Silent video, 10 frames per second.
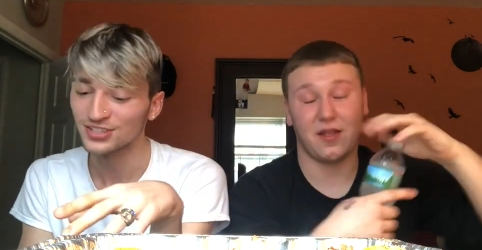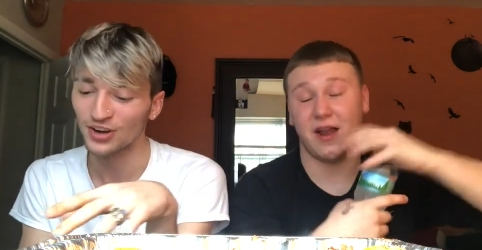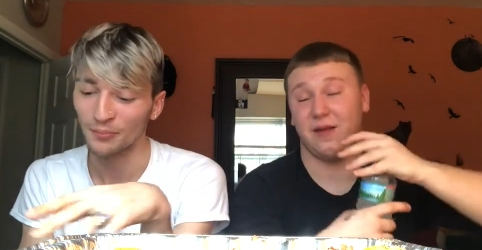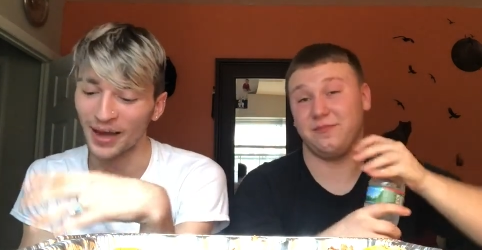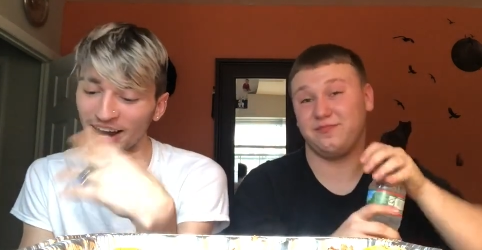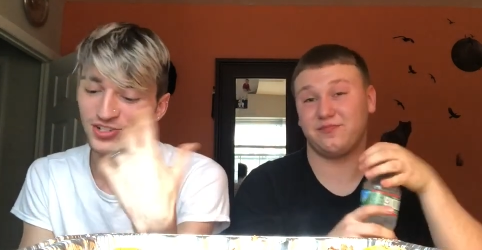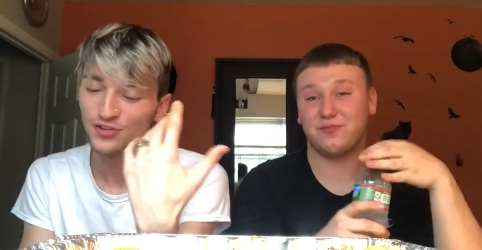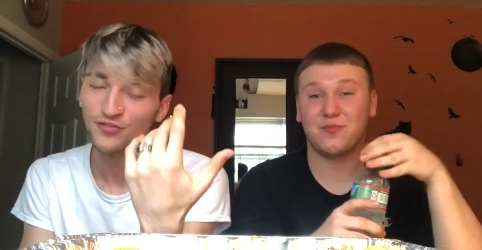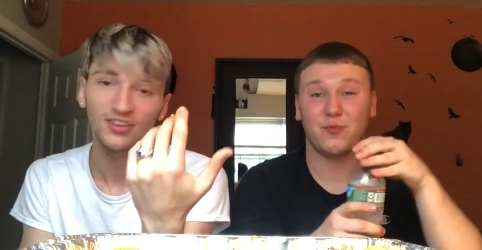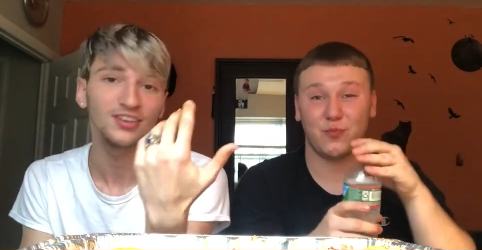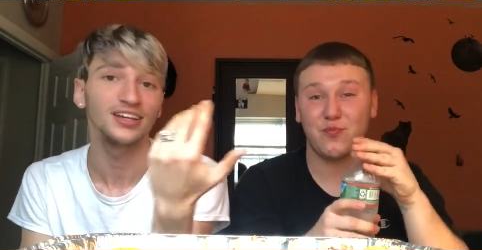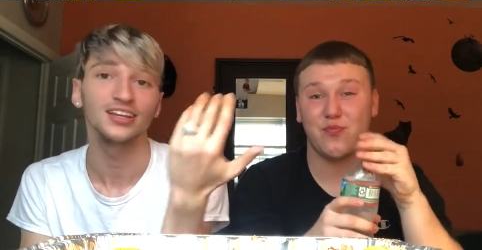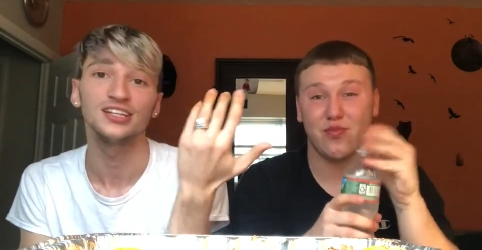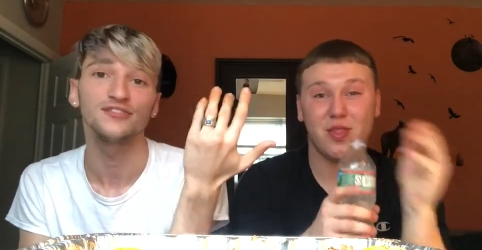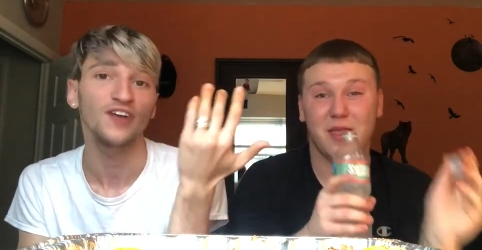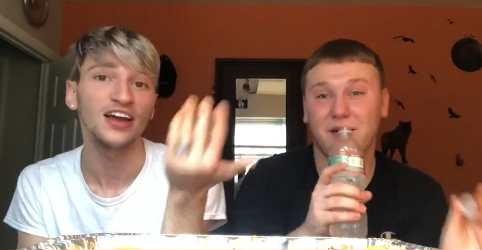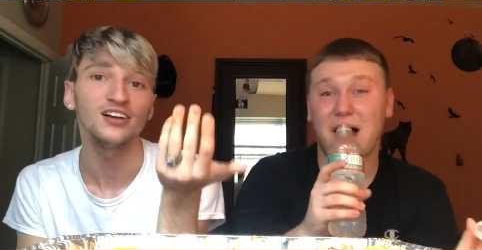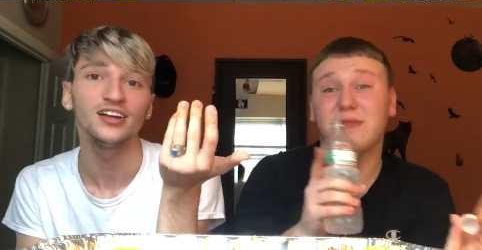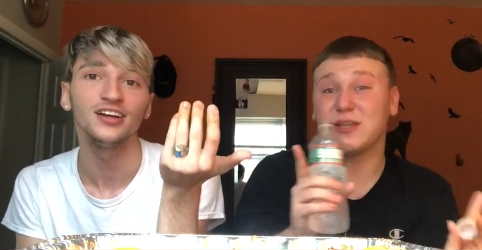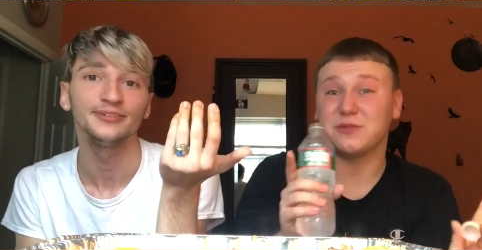Speaker 1: So the manager, like, it's
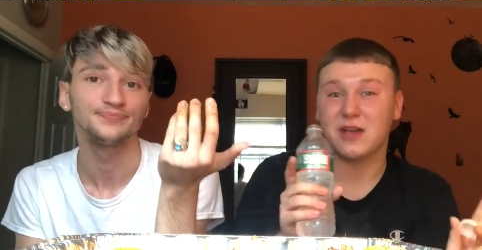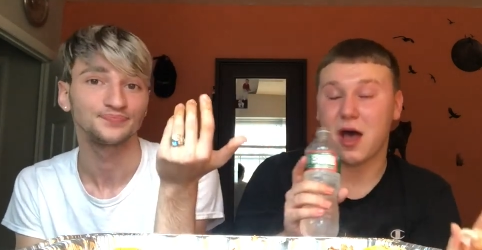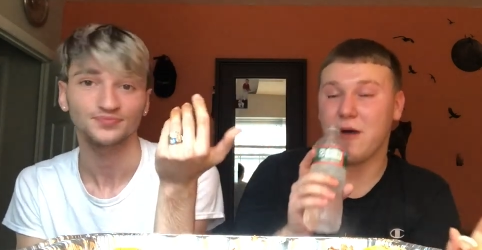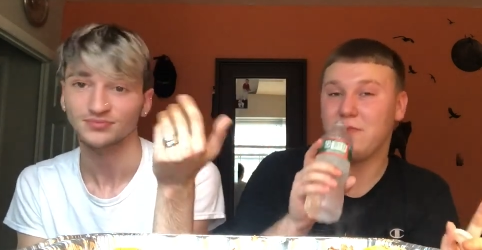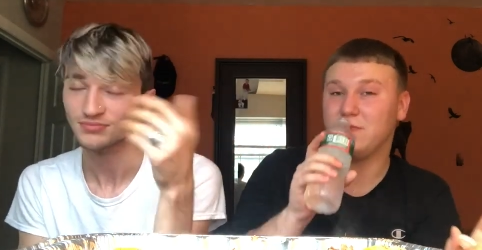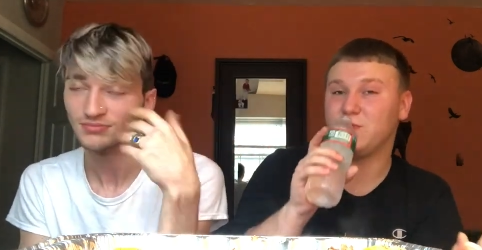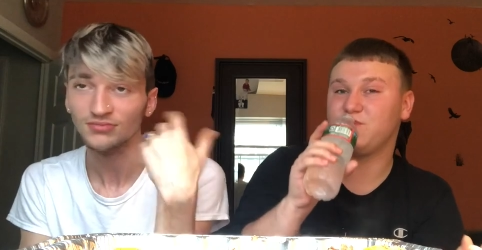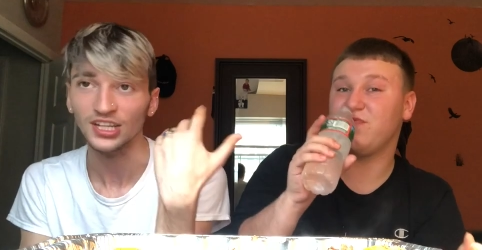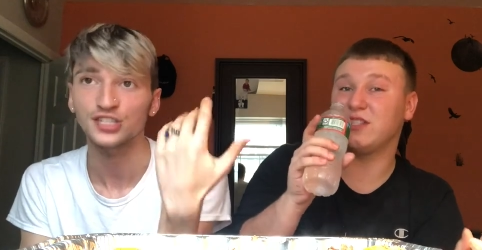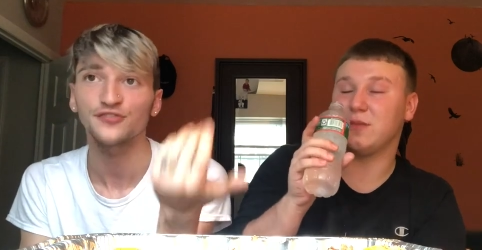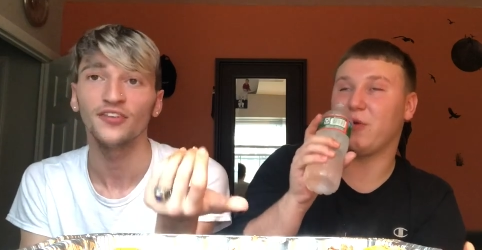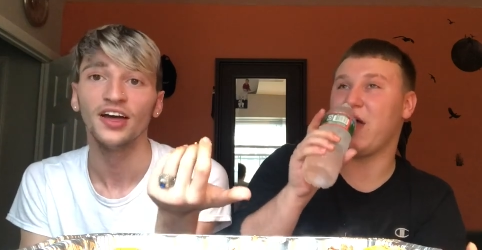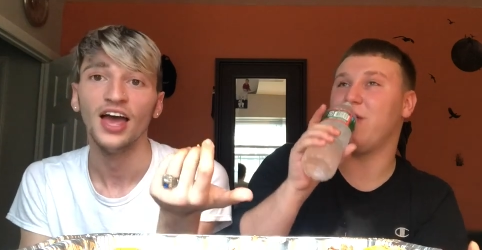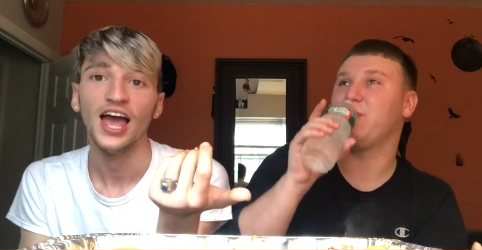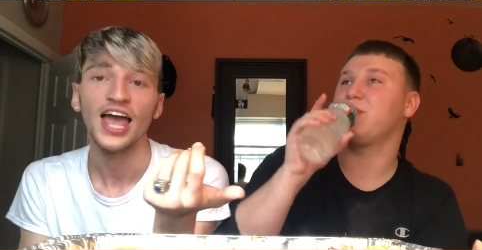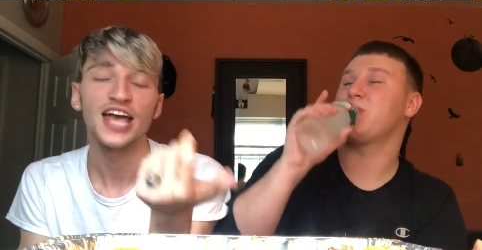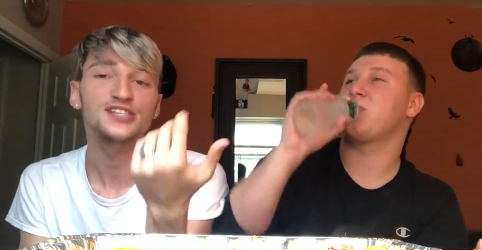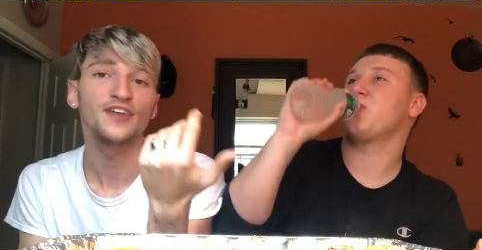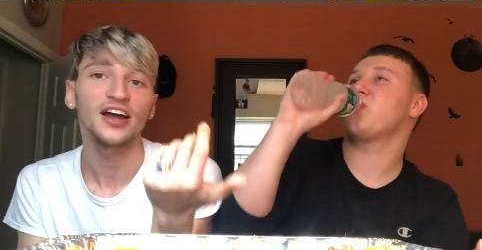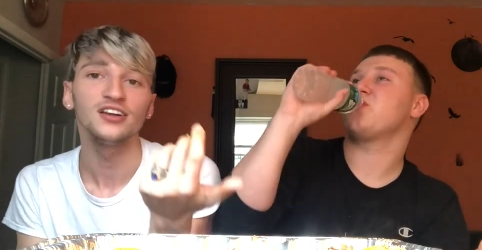finally. I was upset. Visibly.
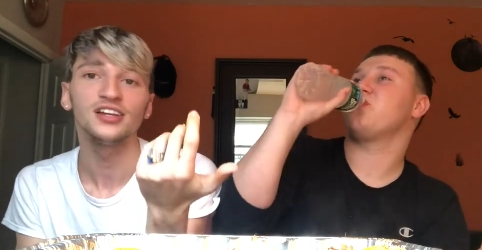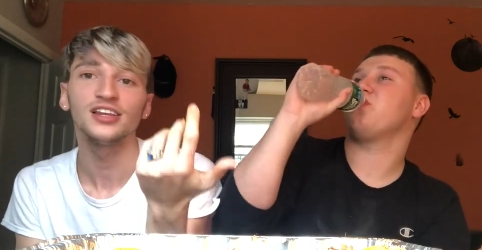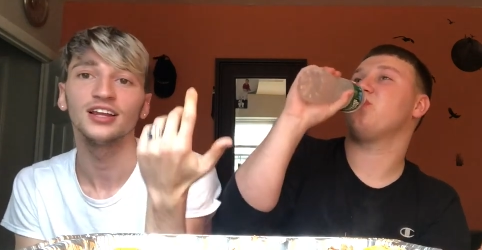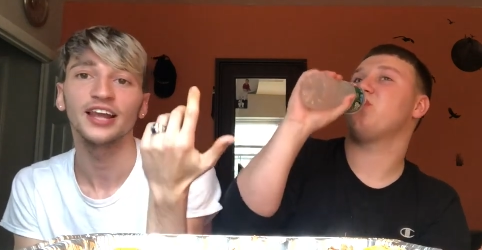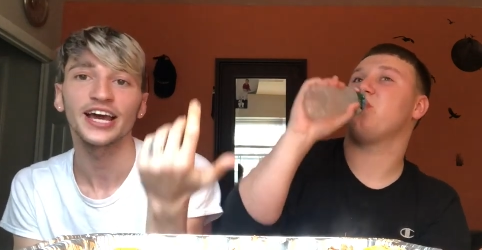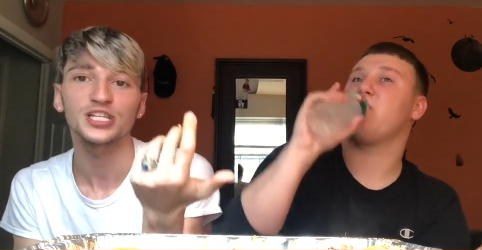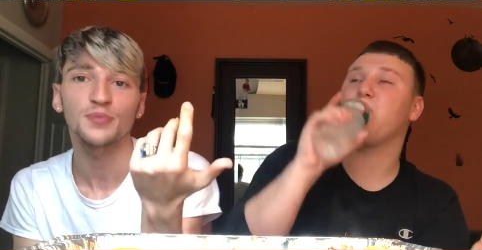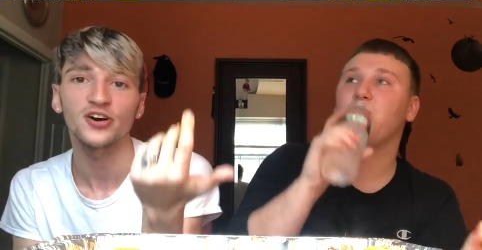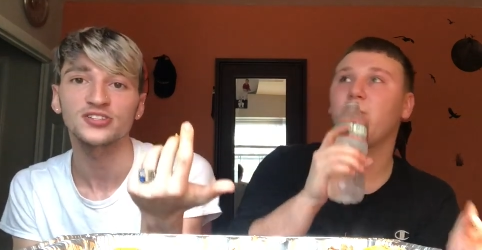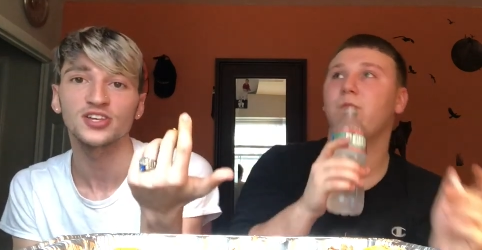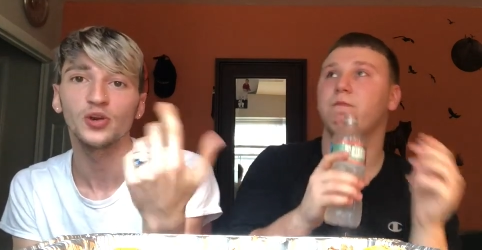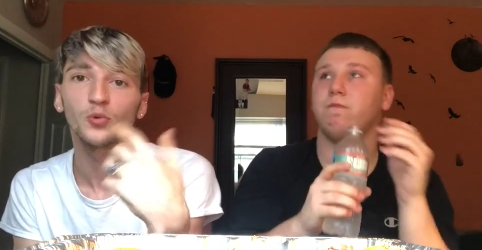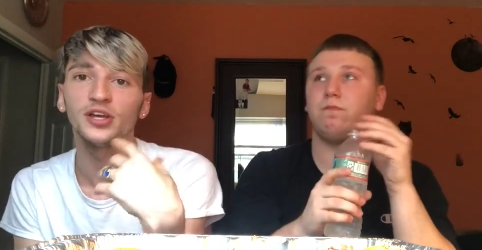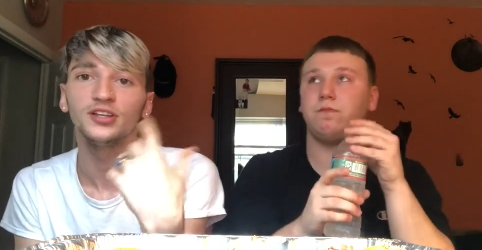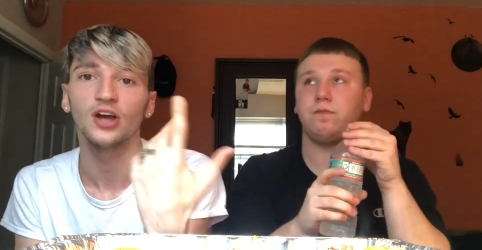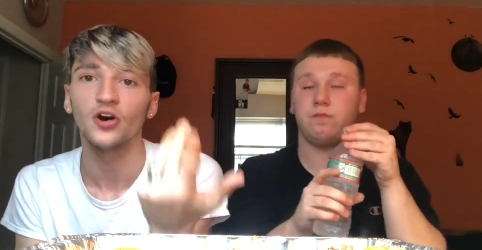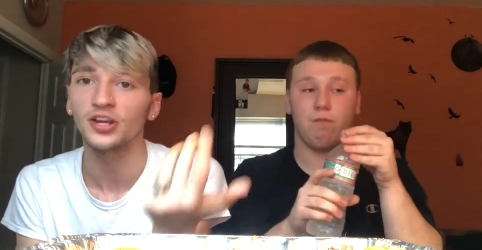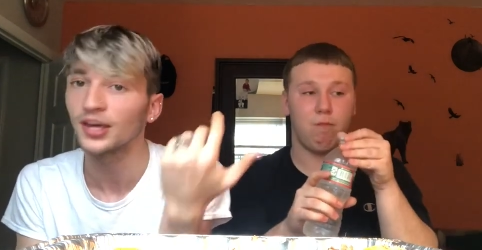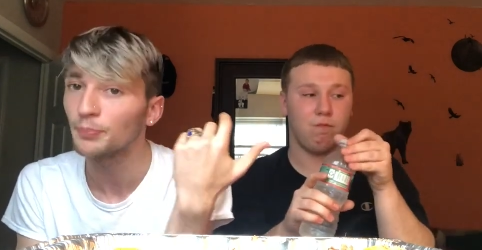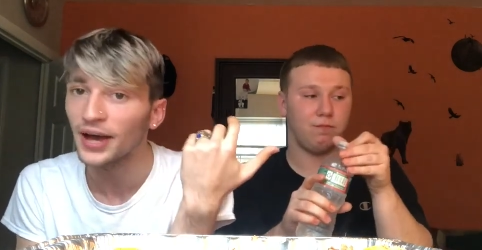It's finally the last person we go
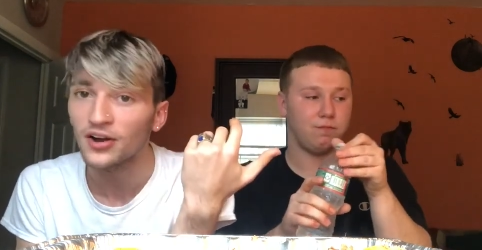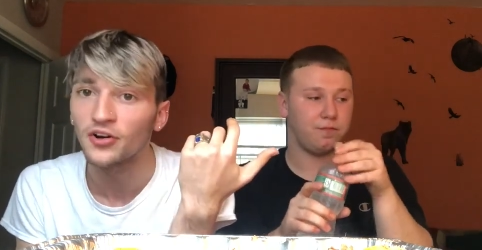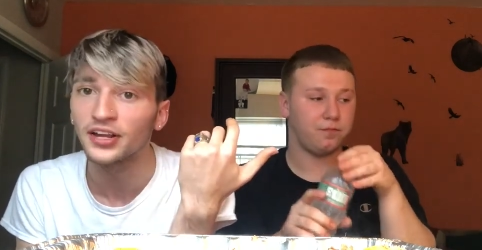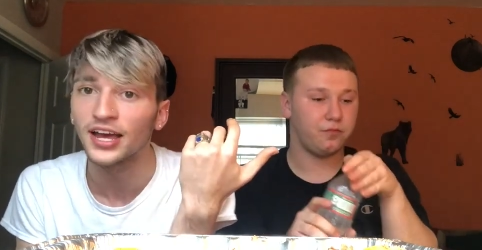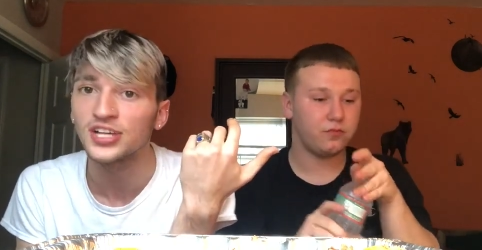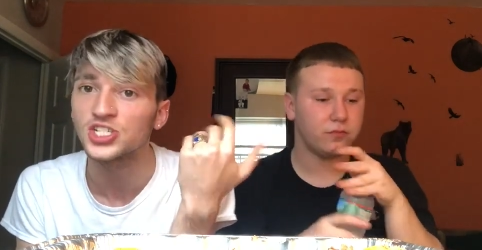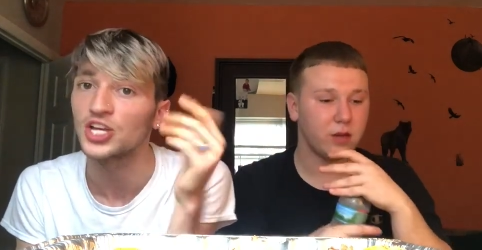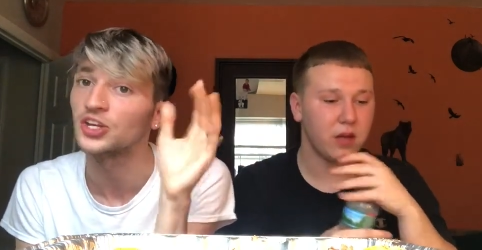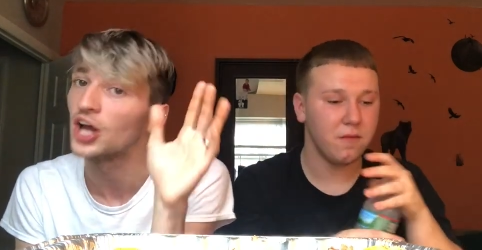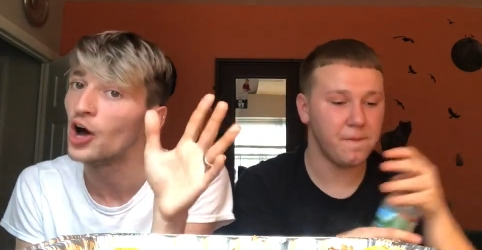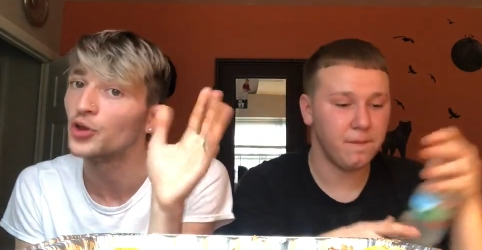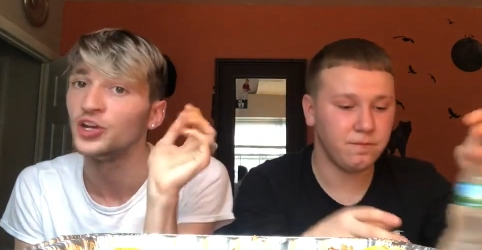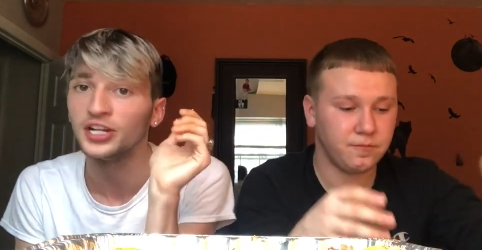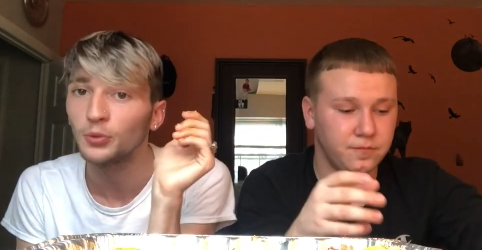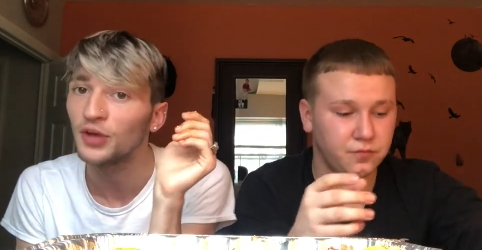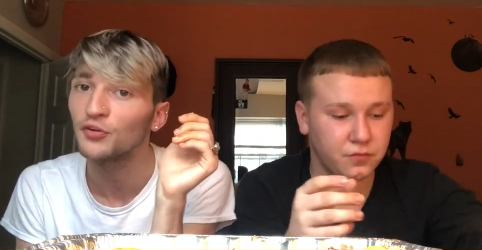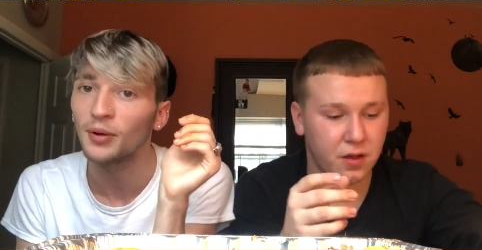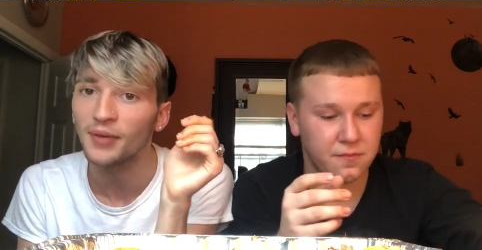to get back on again. She's like, no, you need to wait for my